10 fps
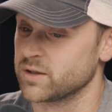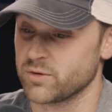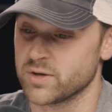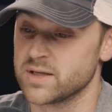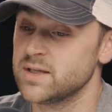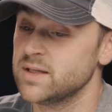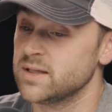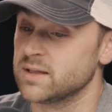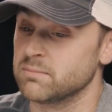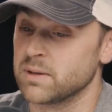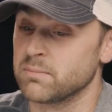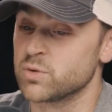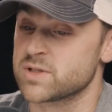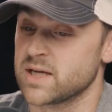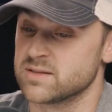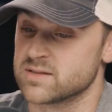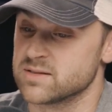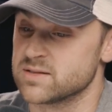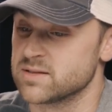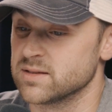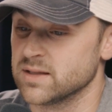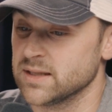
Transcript: agree. In most cases,